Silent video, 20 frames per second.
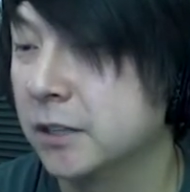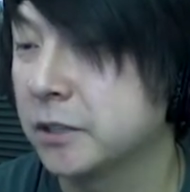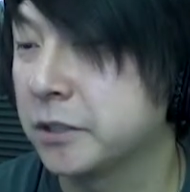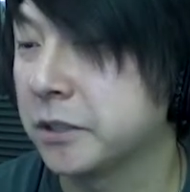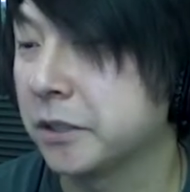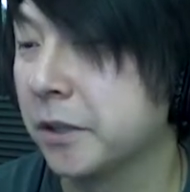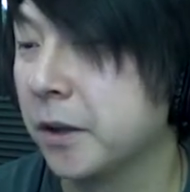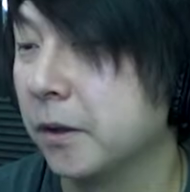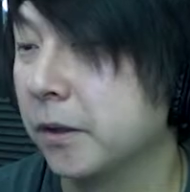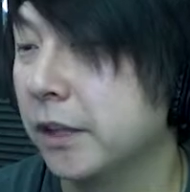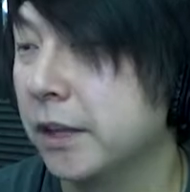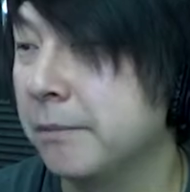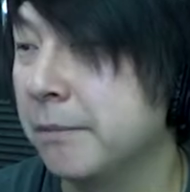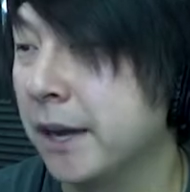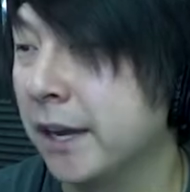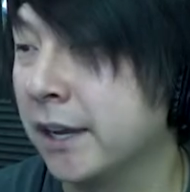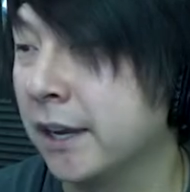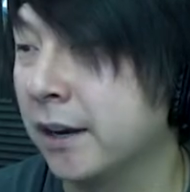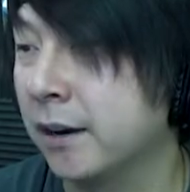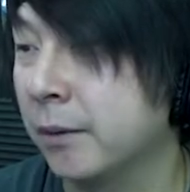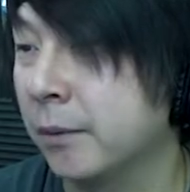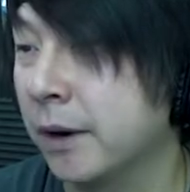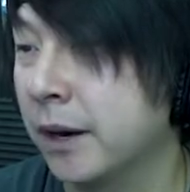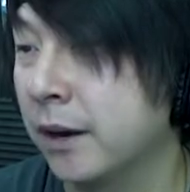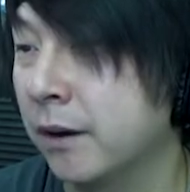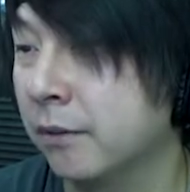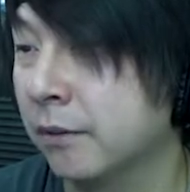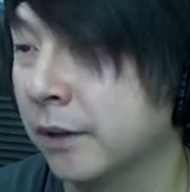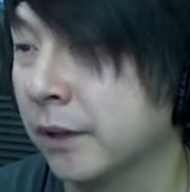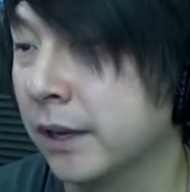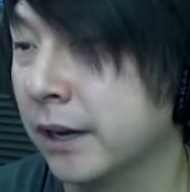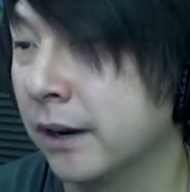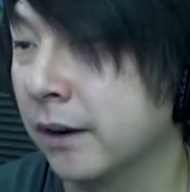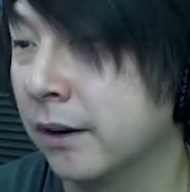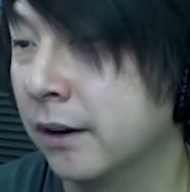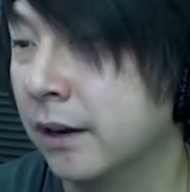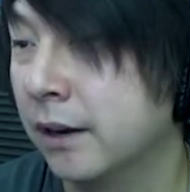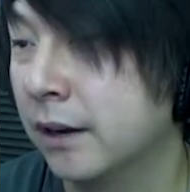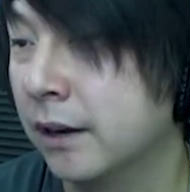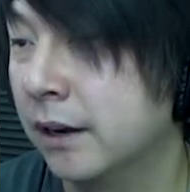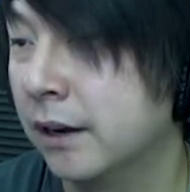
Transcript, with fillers: slowly making our way over there.